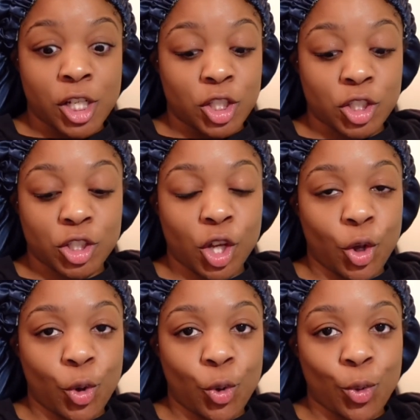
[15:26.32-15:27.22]

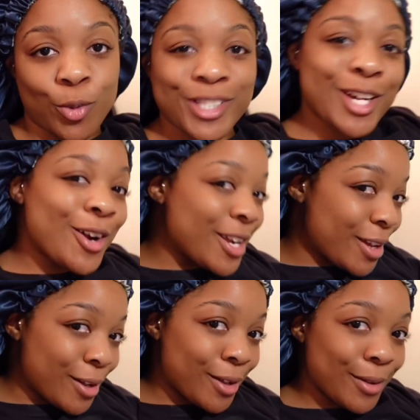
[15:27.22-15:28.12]
So, sorry
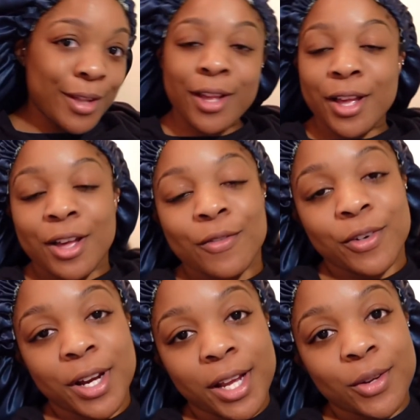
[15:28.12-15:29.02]
y'all
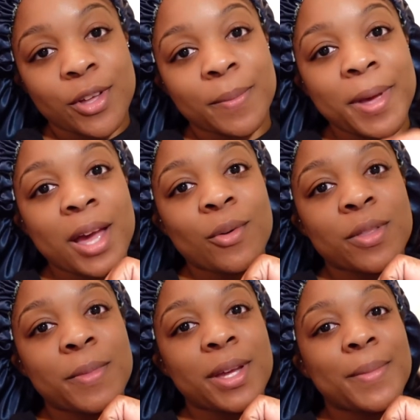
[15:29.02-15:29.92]
for not doing the pack
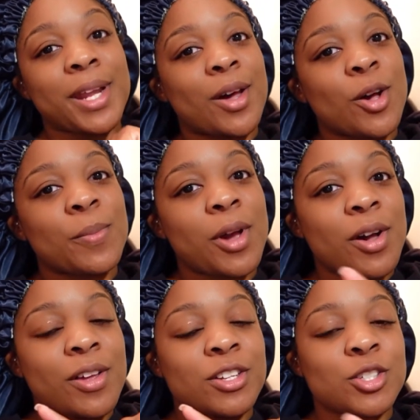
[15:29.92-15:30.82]
with me, but I hope y'all
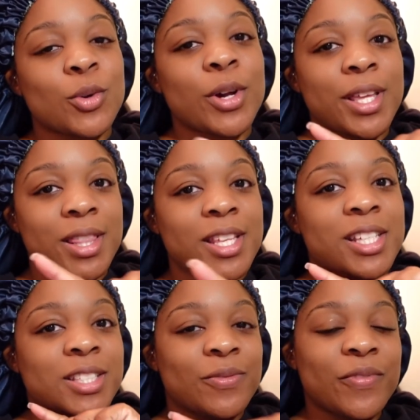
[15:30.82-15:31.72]
enjoyed
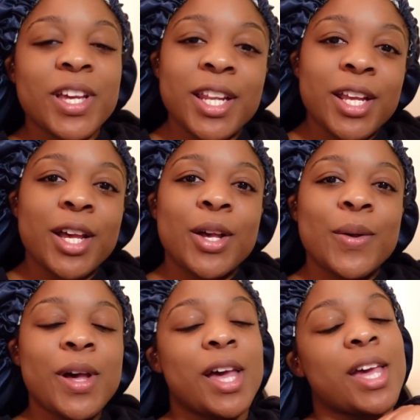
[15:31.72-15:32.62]
this
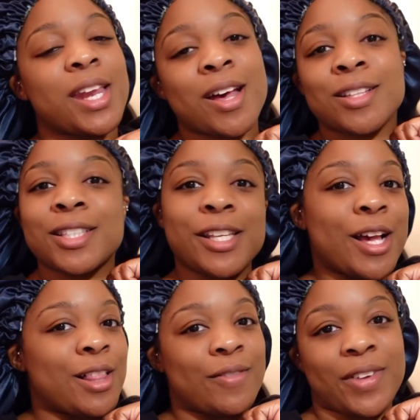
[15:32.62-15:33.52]
video and I'll see
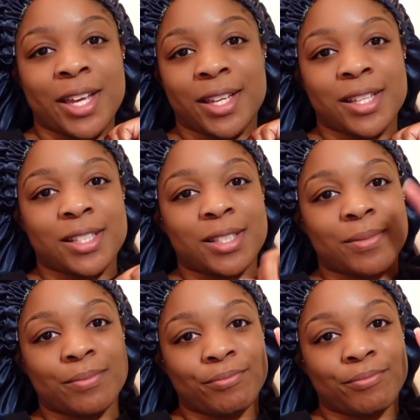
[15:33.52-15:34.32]
y'all in Vegas.